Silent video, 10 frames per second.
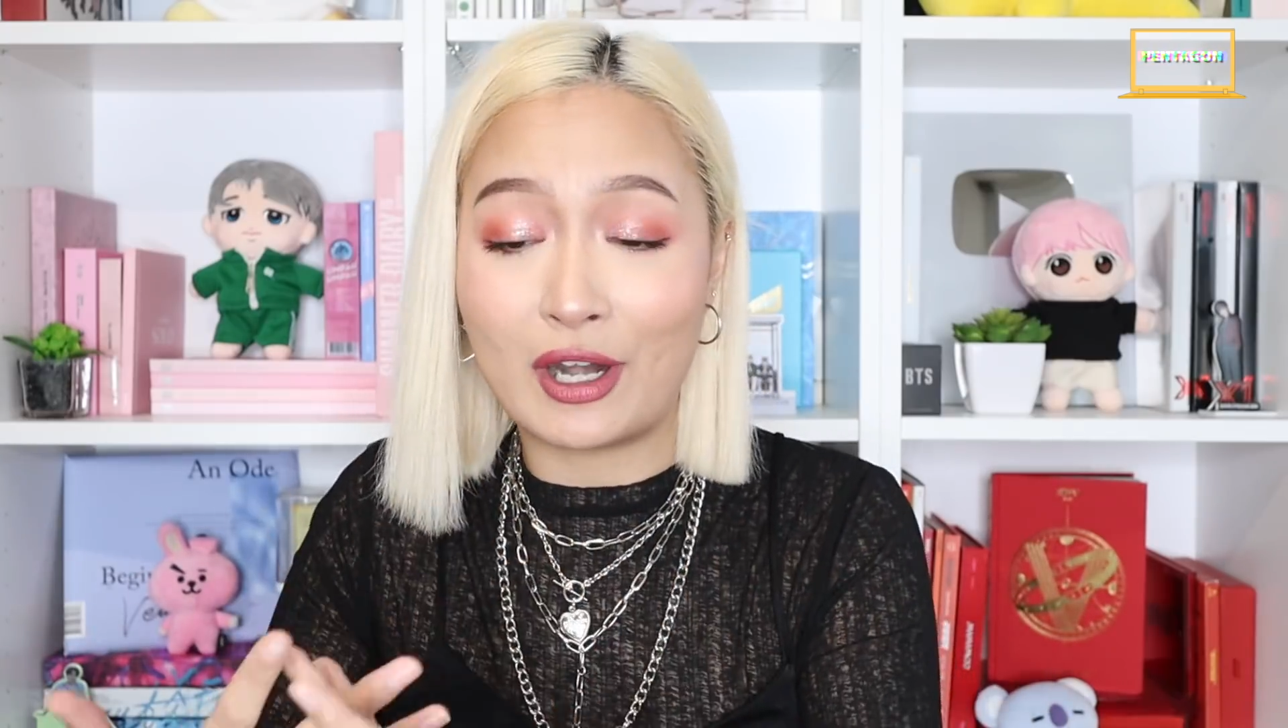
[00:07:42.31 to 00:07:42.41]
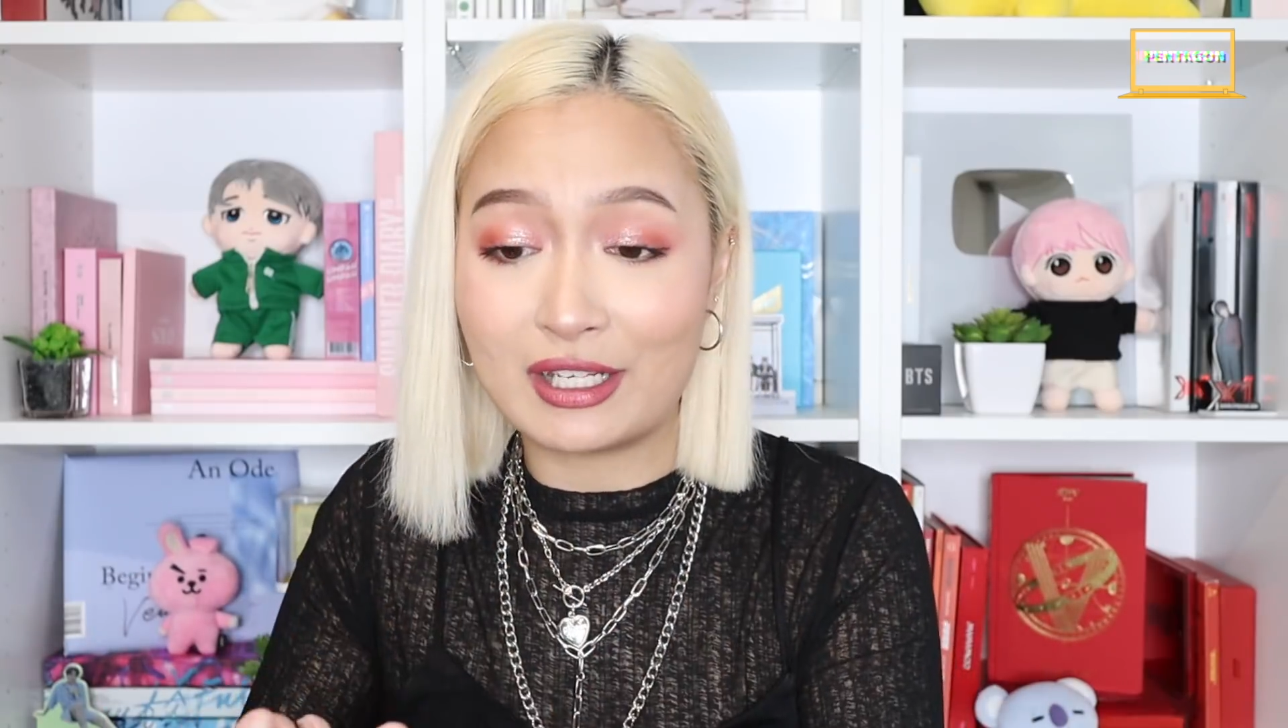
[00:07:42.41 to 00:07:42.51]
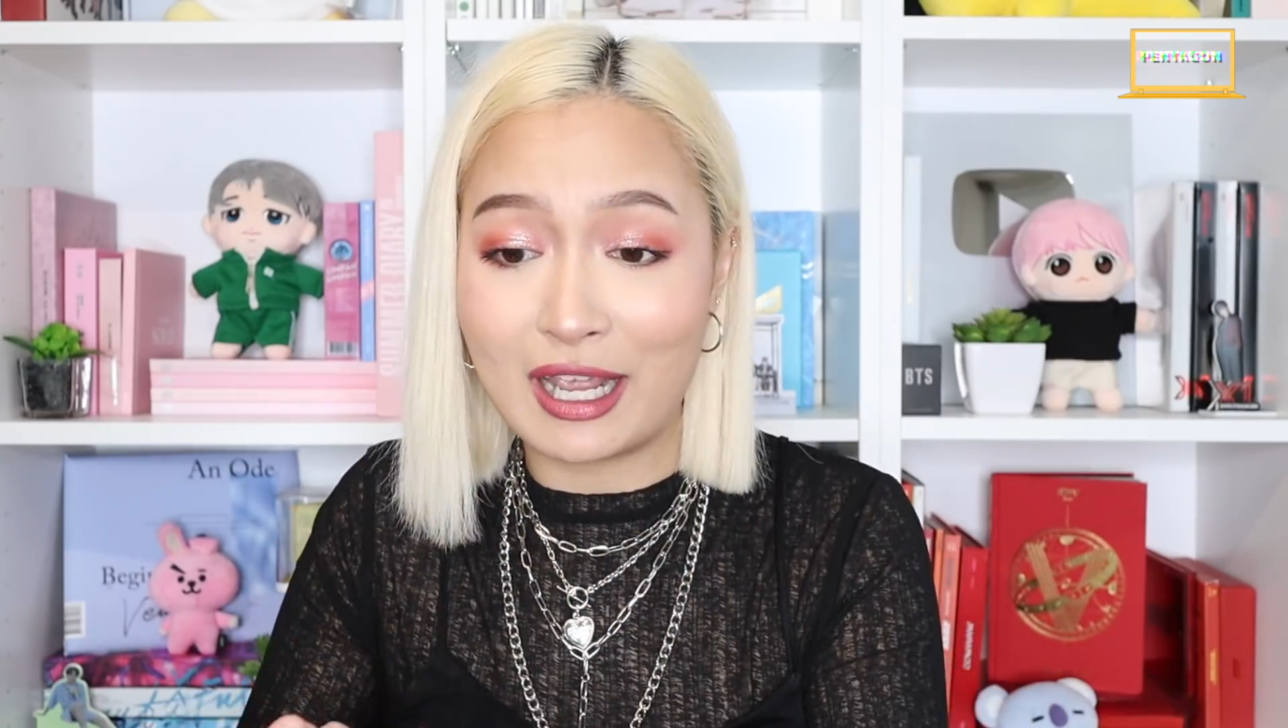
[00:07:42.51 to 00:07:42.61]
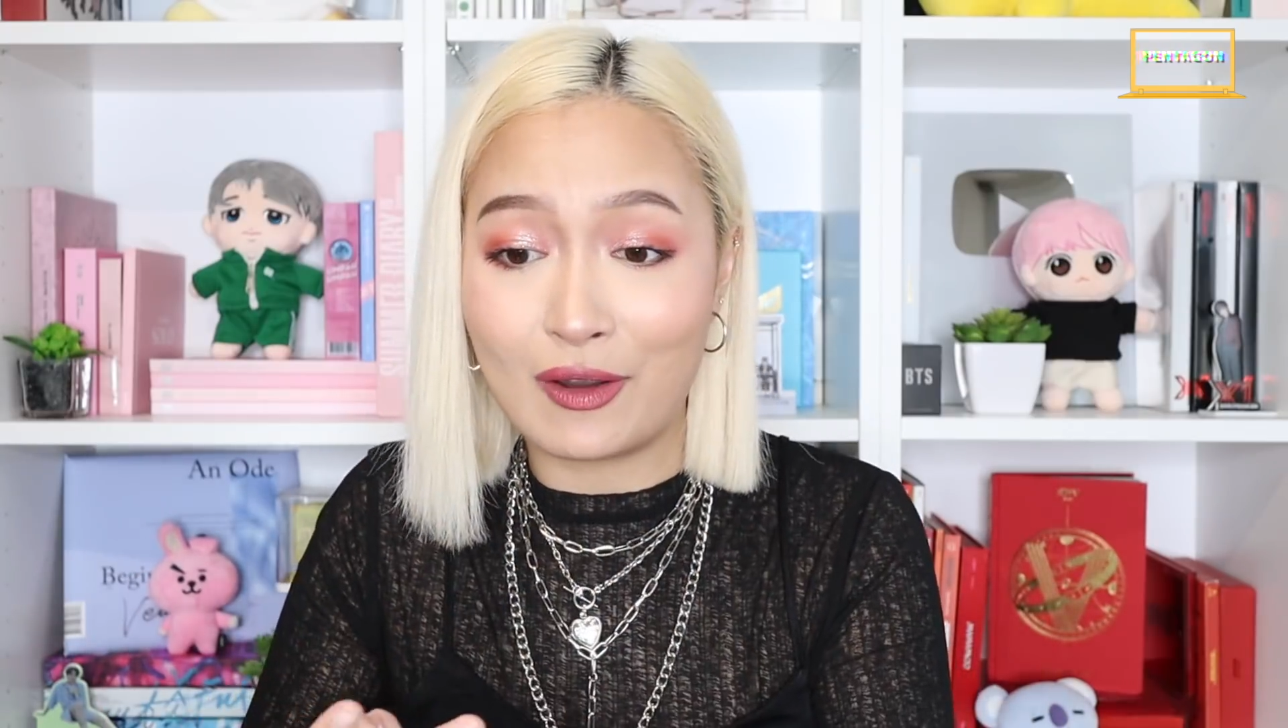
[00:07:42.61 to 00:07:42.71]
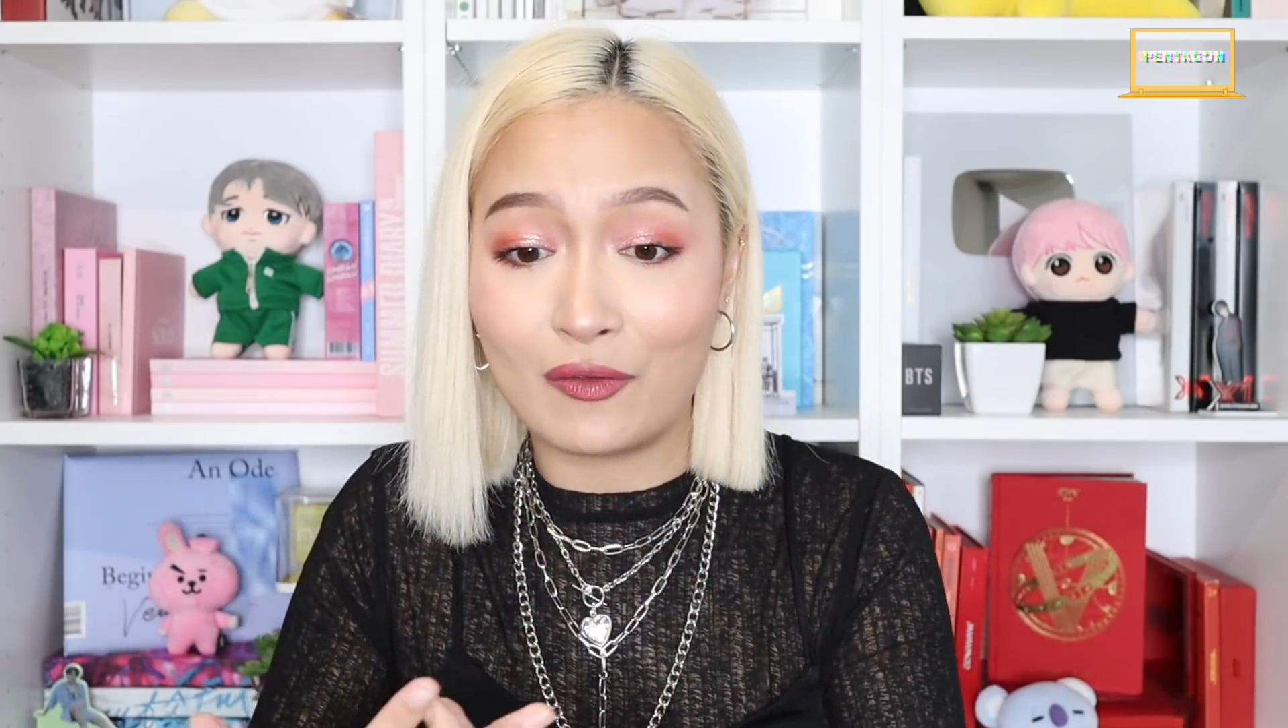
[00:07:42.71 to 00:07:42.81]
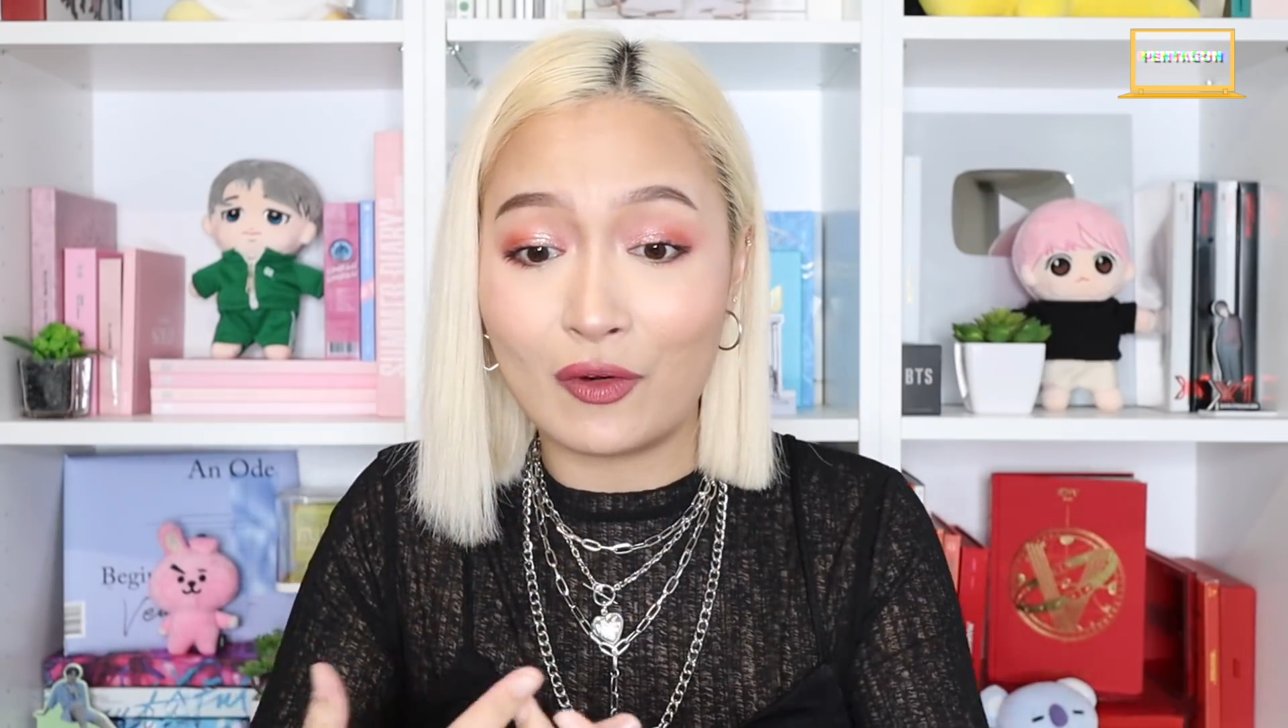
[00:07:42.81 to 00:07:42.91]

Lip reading: right now